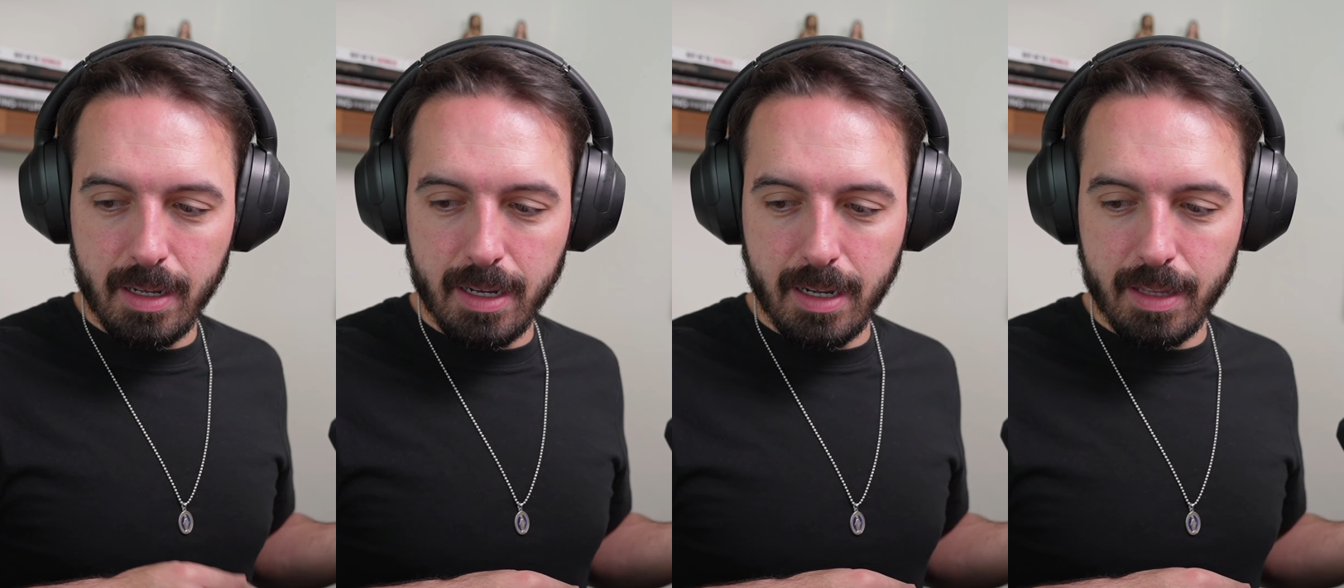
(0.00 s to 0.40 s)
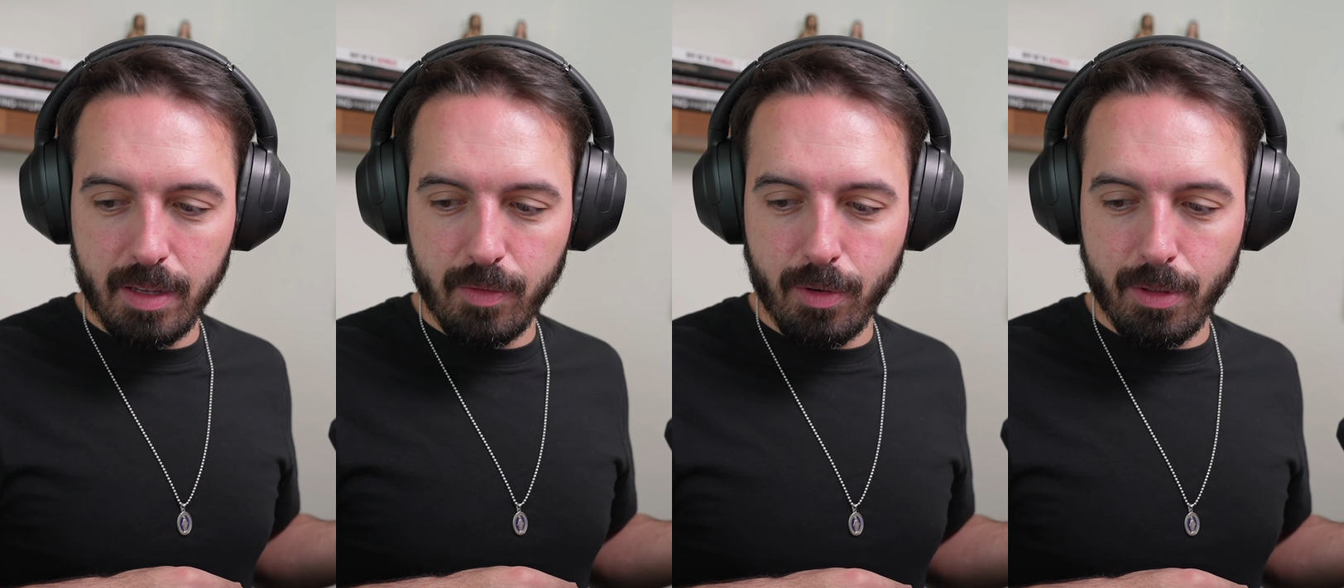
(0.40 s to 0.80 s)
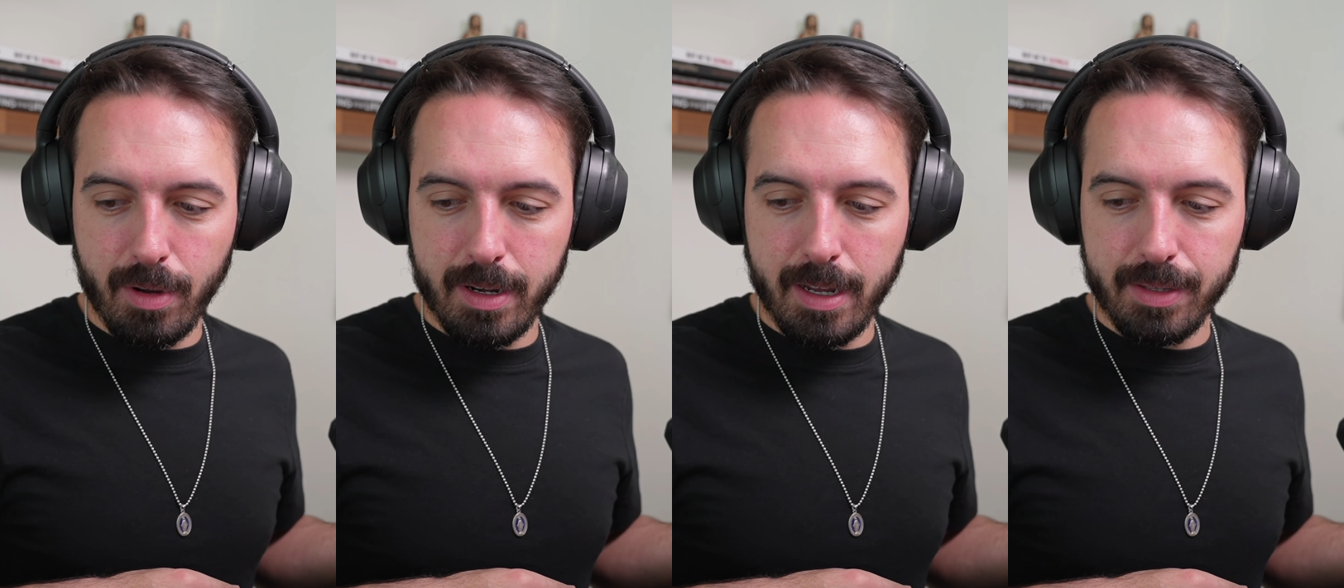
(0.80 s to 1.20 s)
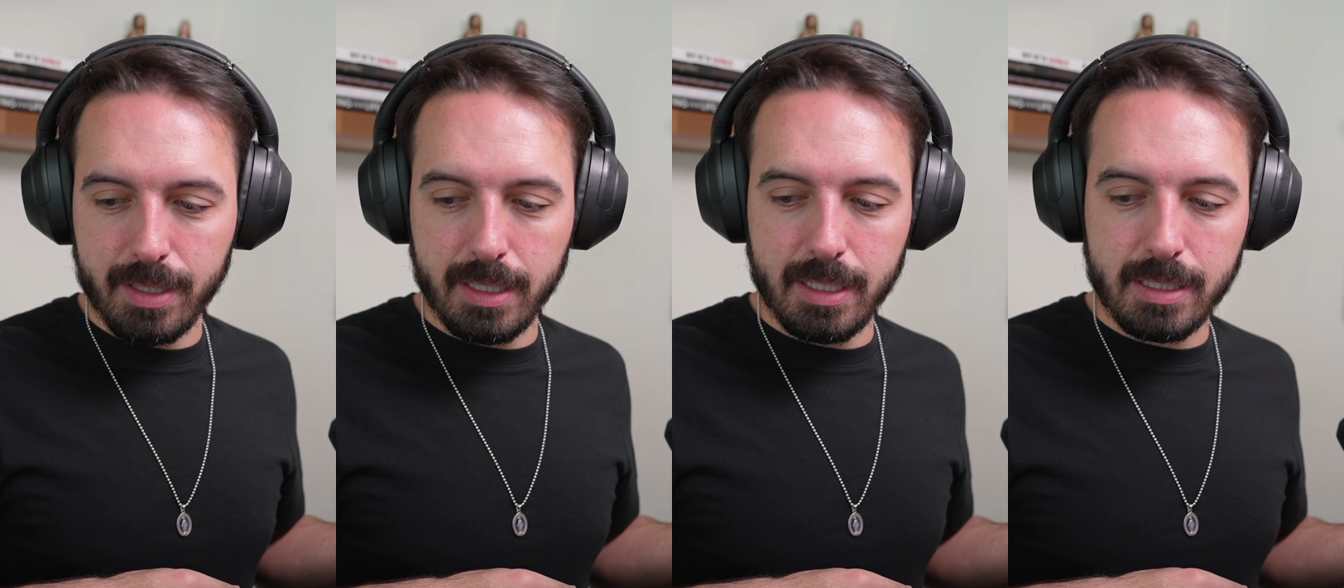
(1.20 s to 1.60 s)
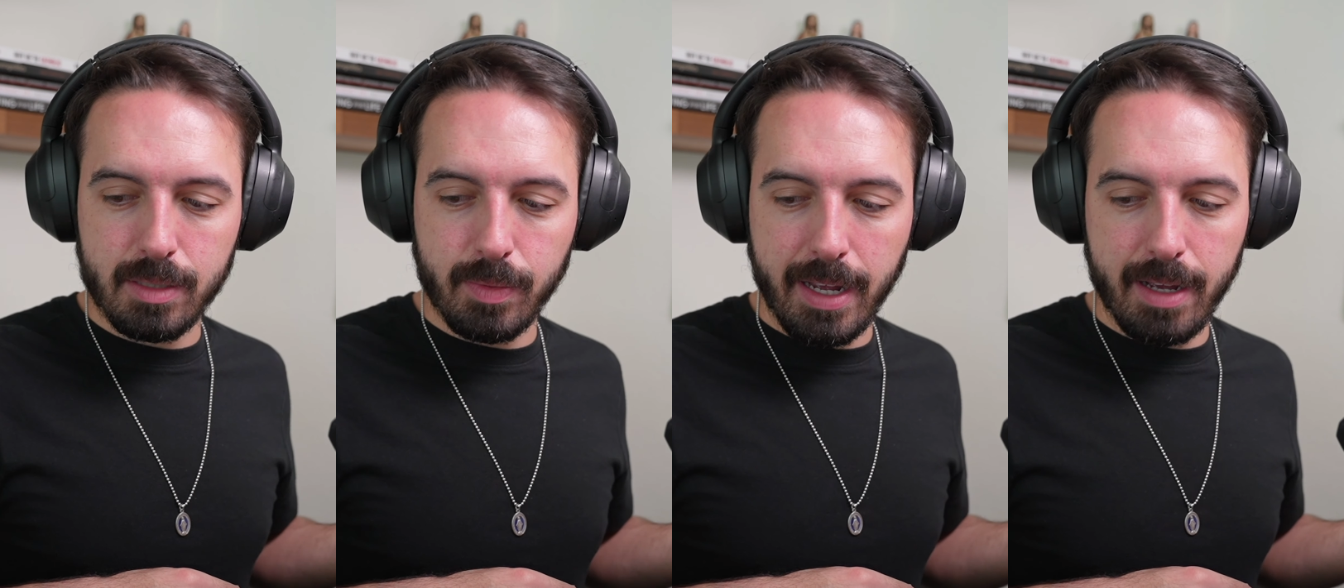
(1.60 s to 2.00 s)
And then further on down the
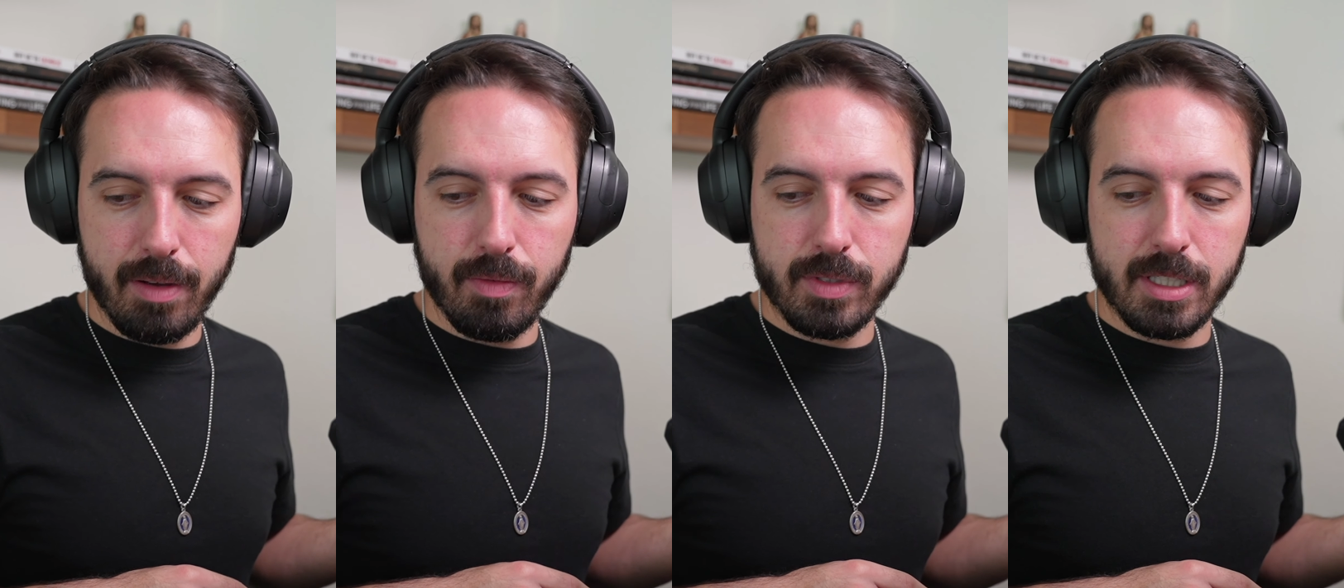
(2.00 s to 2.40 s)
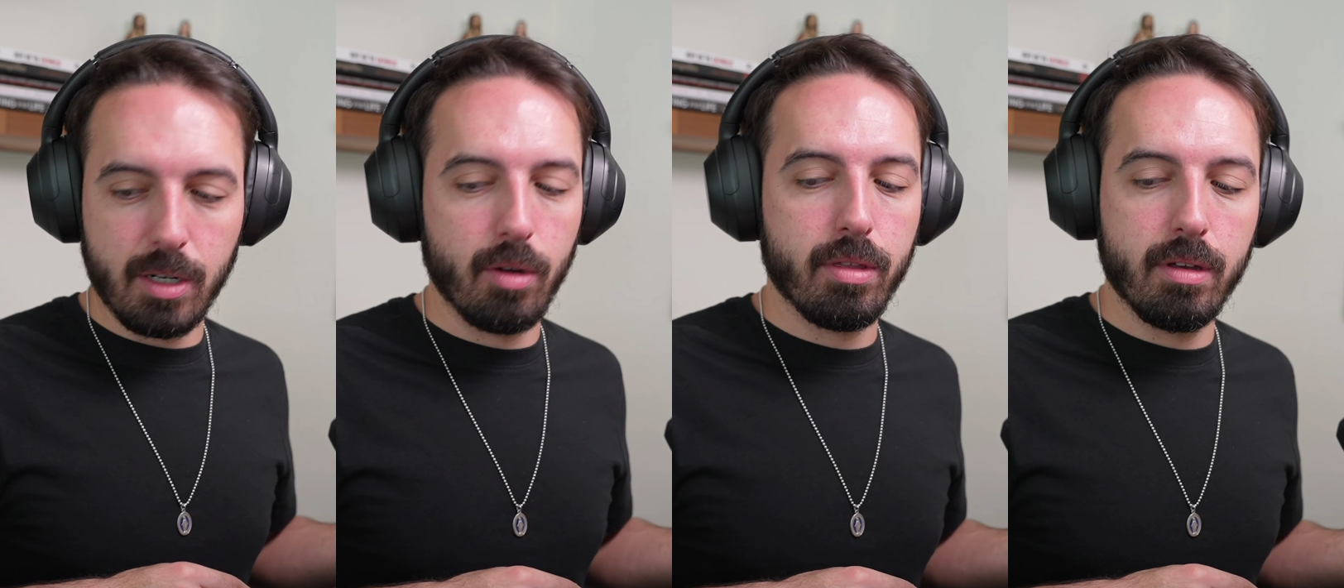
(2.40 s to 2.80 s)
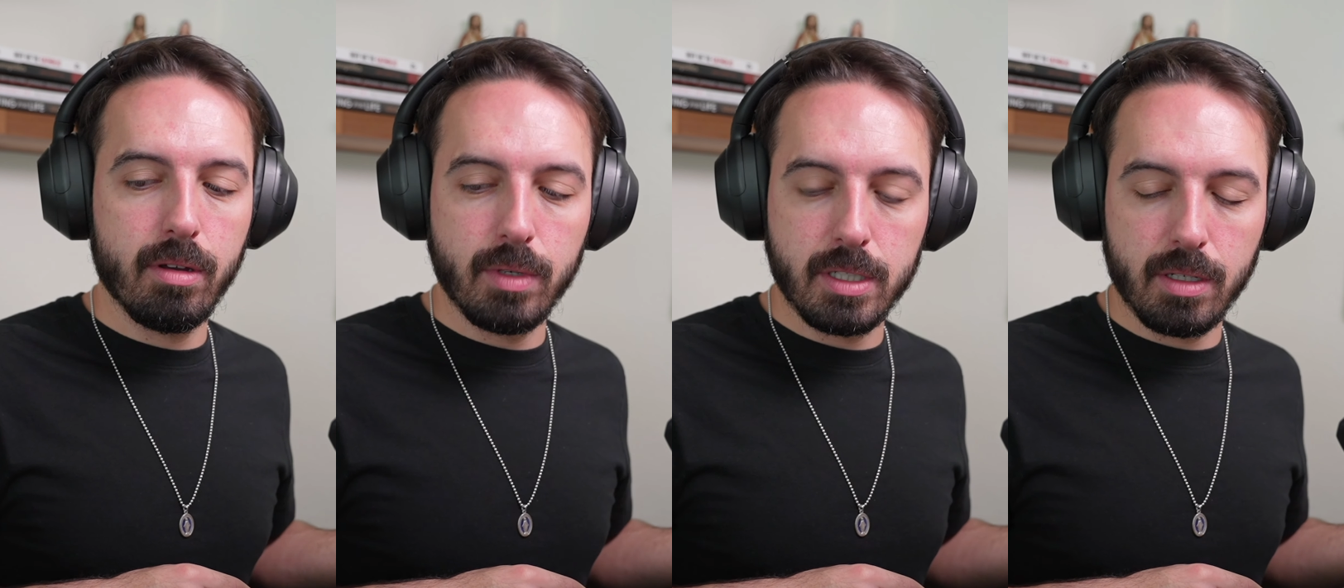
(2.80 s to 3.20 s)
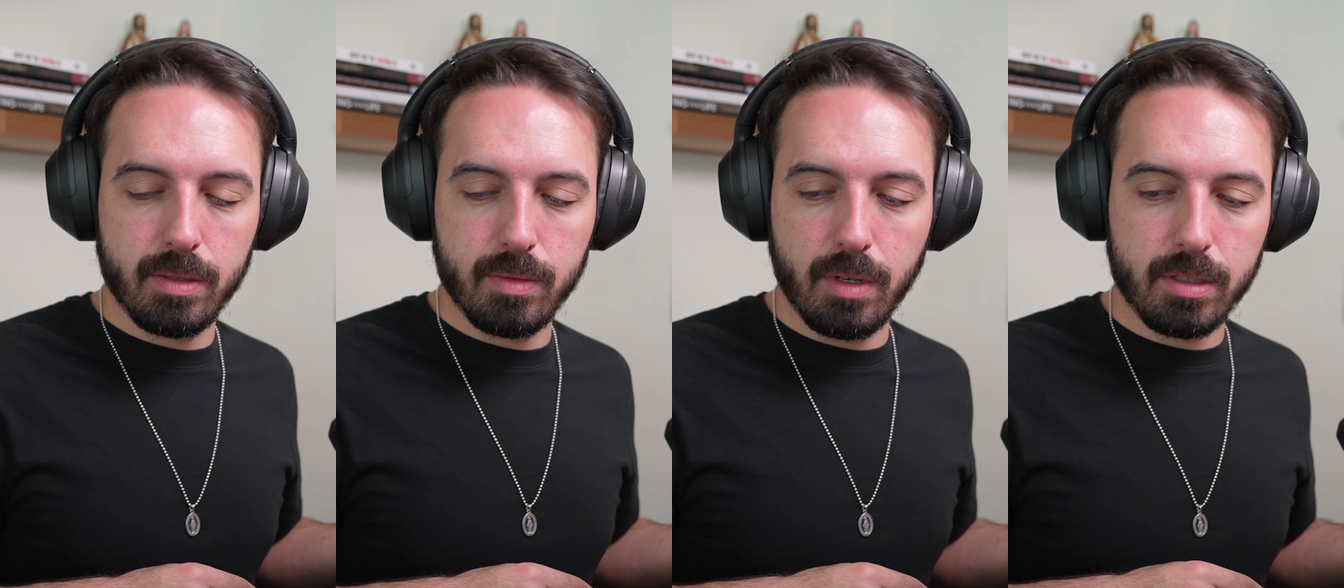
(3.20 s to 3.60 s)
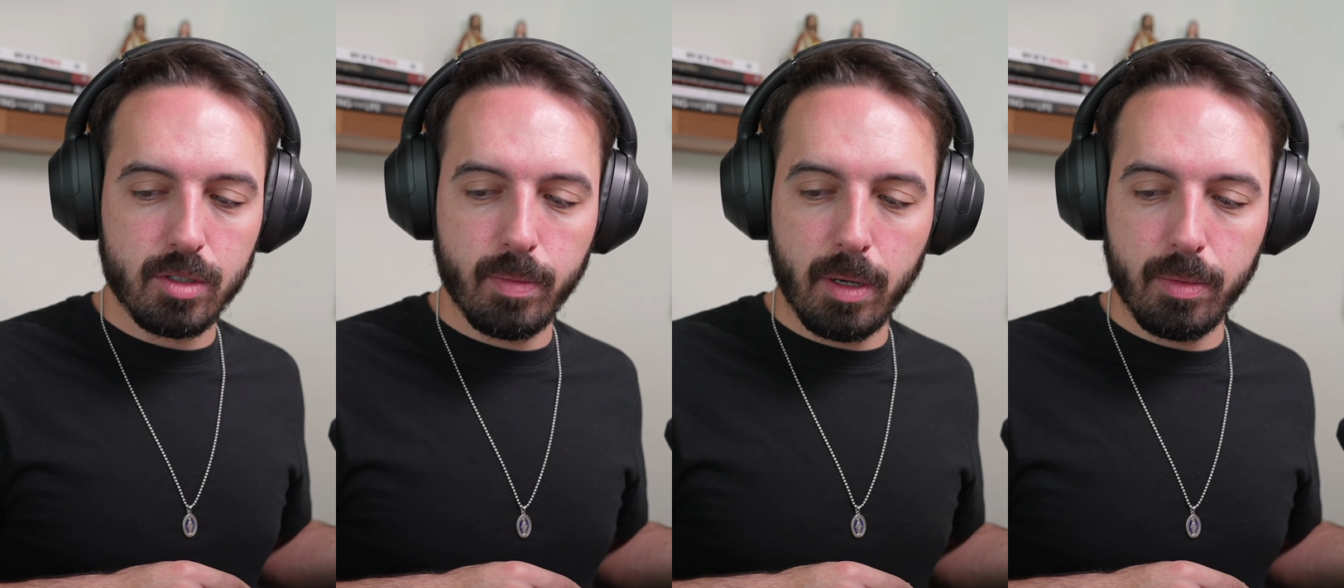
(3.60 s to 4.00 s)
list, we have Siddhartha, which is
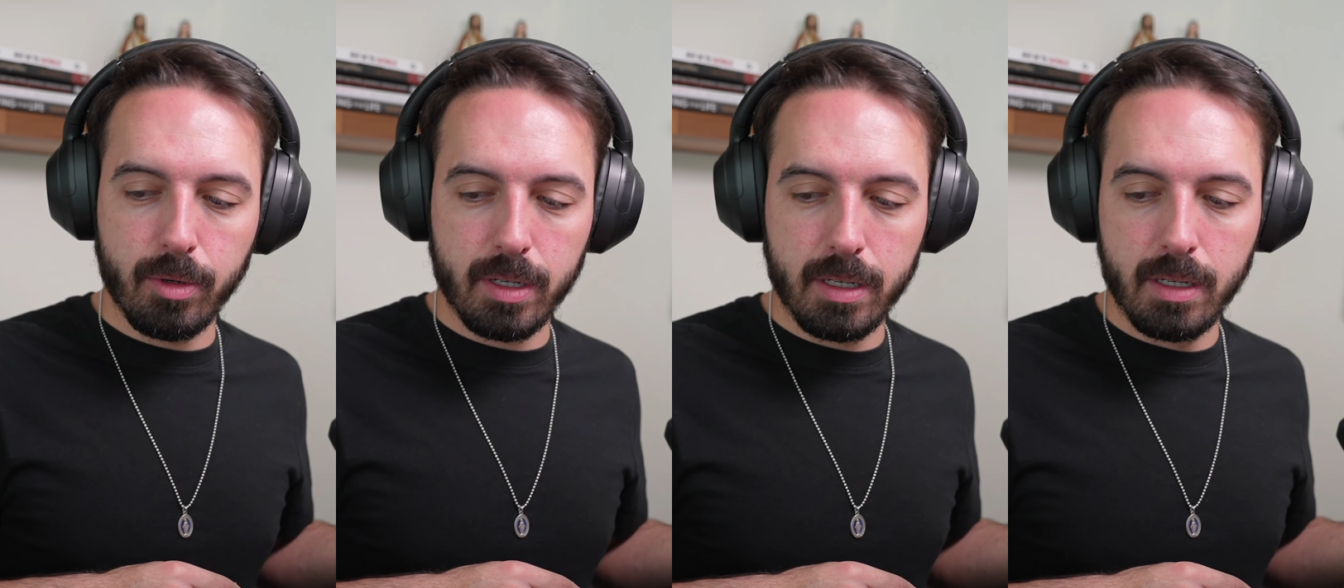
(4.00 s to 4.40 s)
also about Buddha.